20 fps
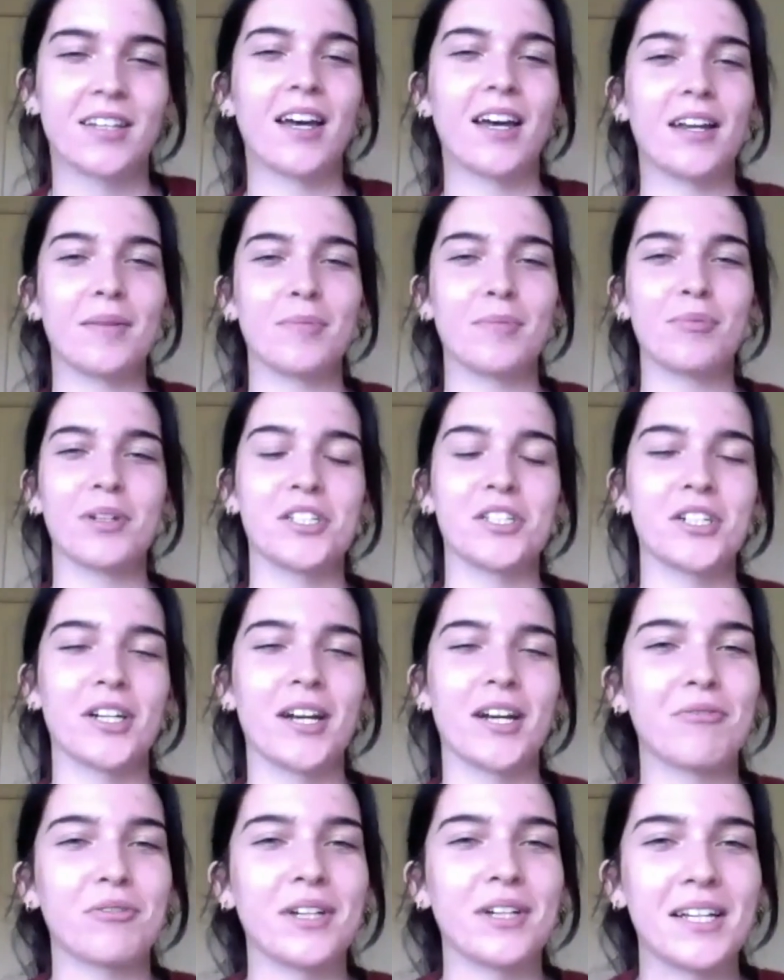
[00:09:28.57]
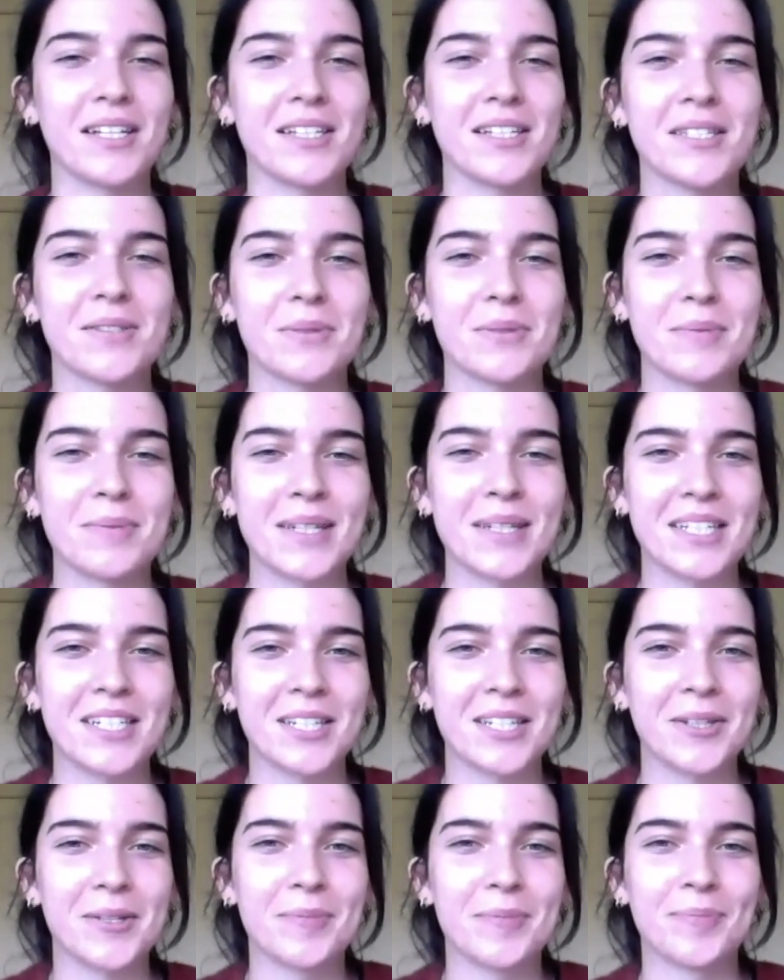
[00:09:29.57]
I'm pretty sure everyone else will be
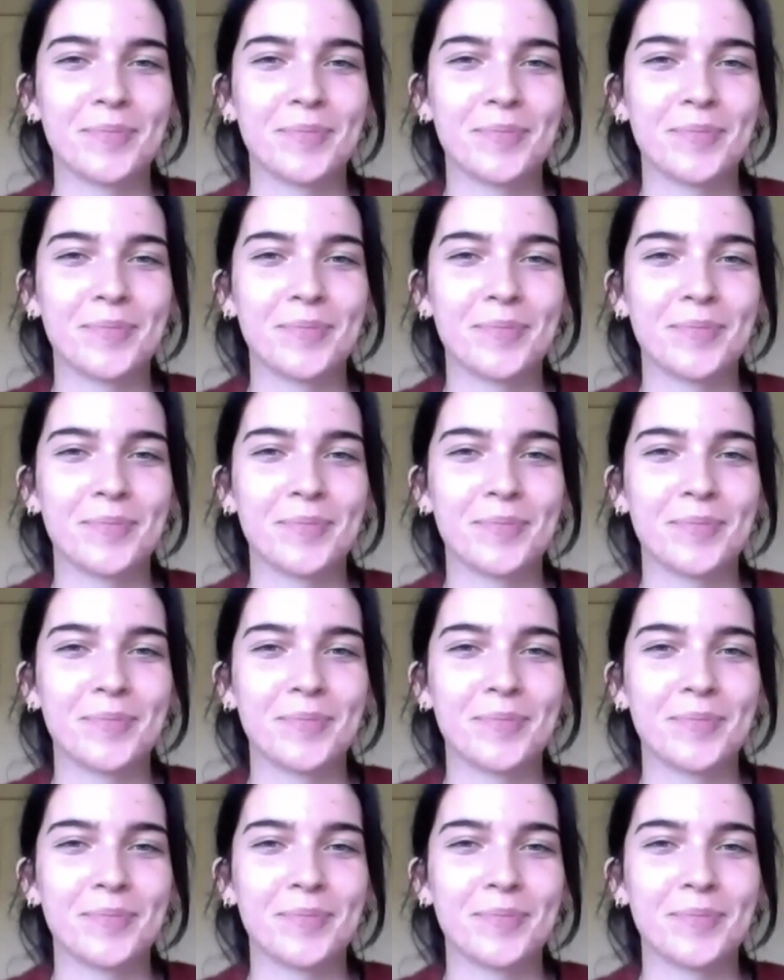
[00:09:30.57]
too.